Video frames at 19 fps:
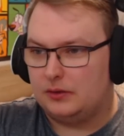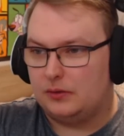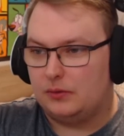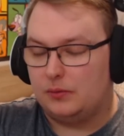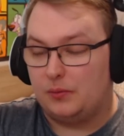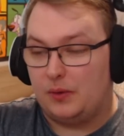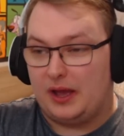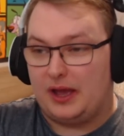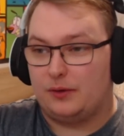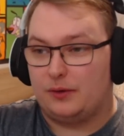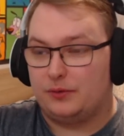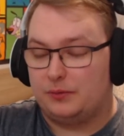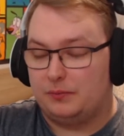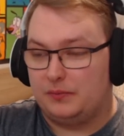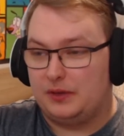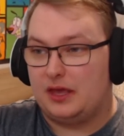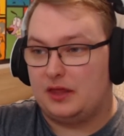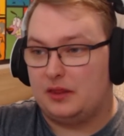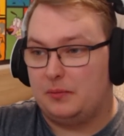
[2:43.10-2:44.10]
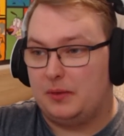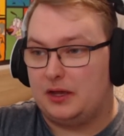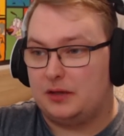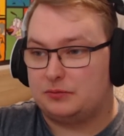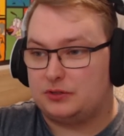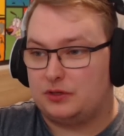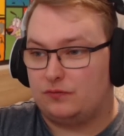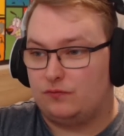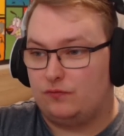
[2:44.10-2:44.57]
Wow, yeah, the
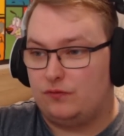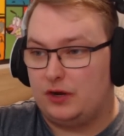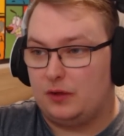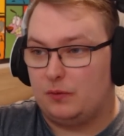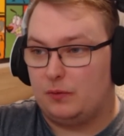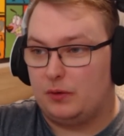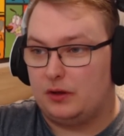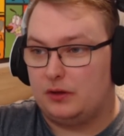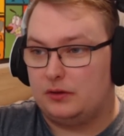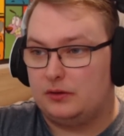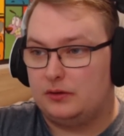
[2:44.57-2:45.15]
makeup's done really well.